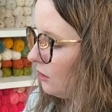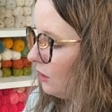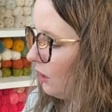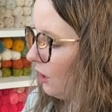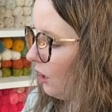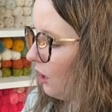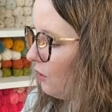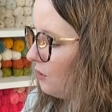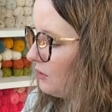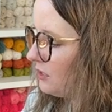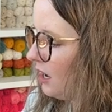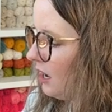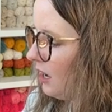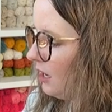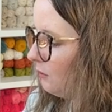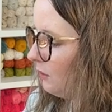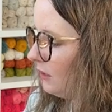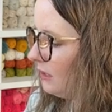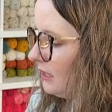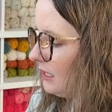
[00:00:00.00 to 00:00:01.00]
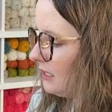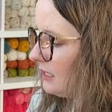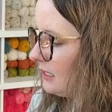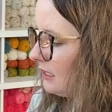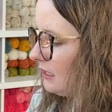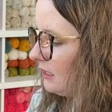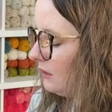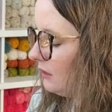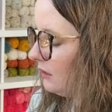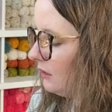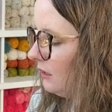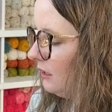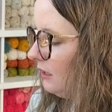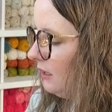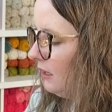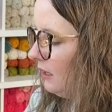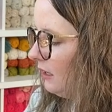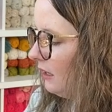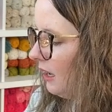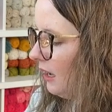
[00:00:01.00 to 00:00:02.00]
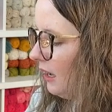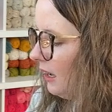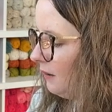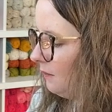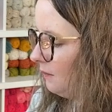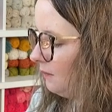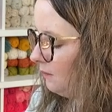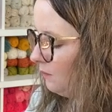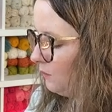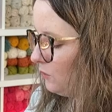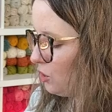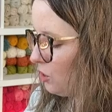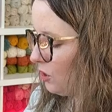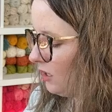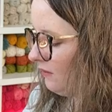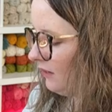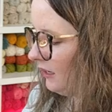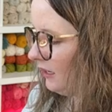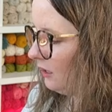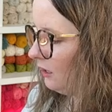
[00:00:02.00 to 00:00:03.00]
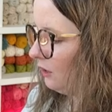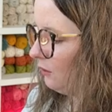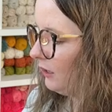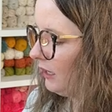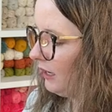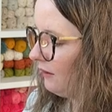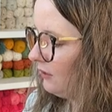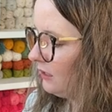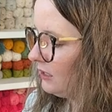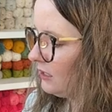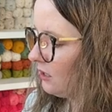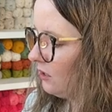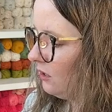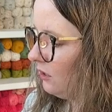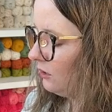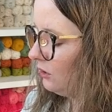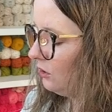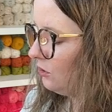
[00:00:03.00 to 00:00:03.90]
goes on with this little um, trivet or whatever it's called.